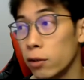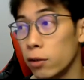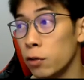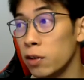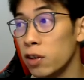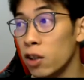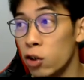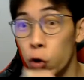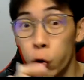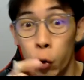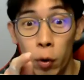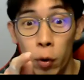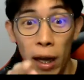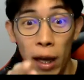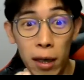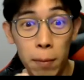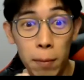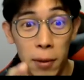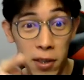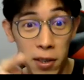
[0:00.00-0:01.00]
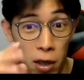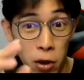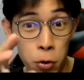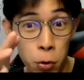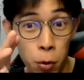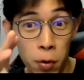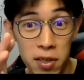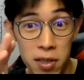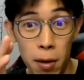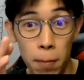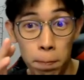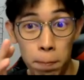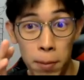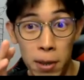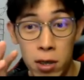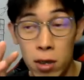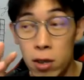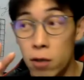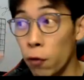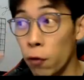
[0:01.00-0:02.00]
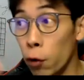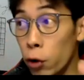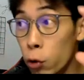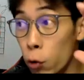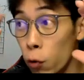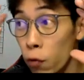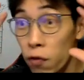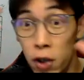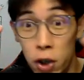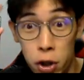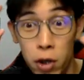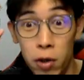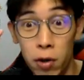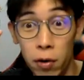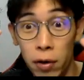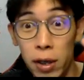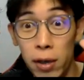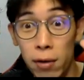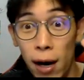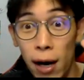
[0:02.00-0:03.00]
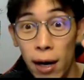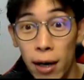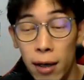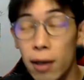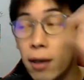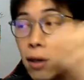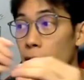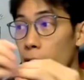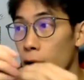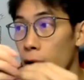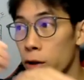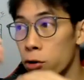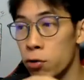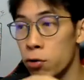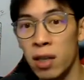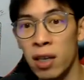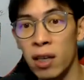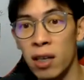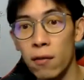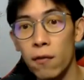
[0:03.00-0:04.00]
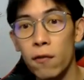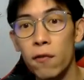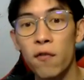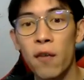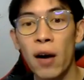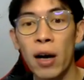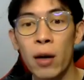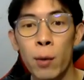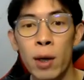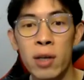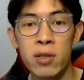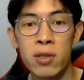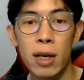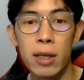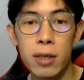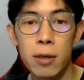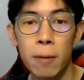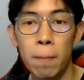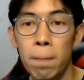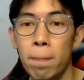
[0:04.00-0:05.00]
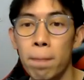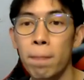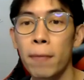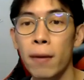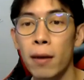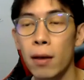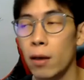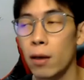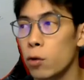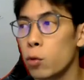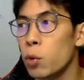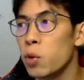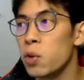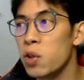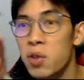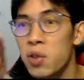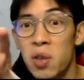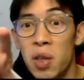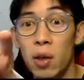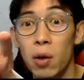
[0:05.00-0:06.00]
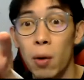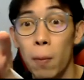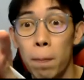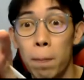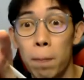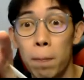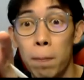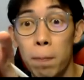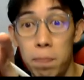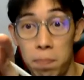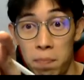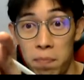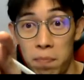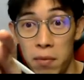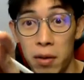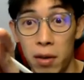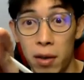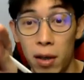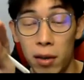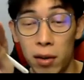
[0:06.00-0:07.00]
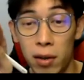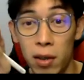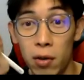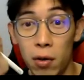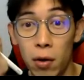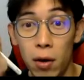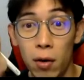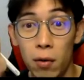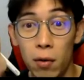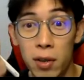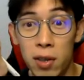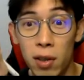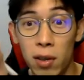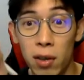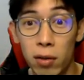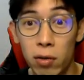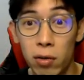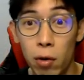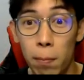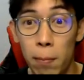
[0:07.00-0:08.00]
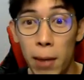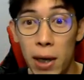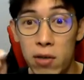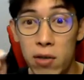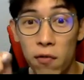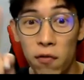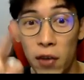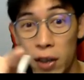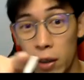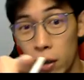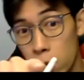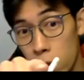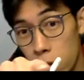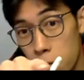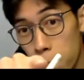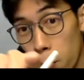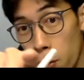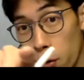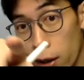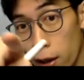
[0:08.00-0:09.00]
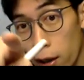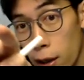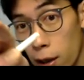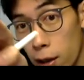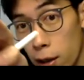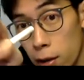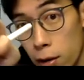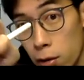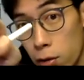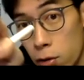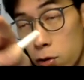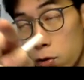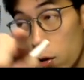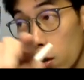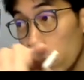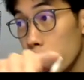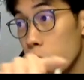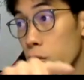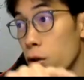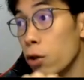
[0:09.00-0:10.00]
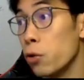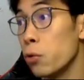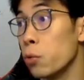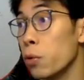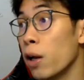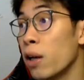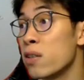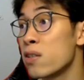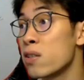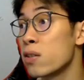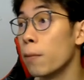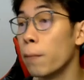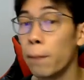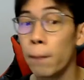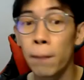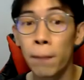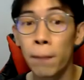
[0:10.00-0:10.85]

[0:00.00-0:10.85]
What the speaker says: So you just look at it because I draw some pictures for you to visual already, right? So you can find where's your answer. So you just take your what's it called? Your magic finger, just point there and try to do the answer.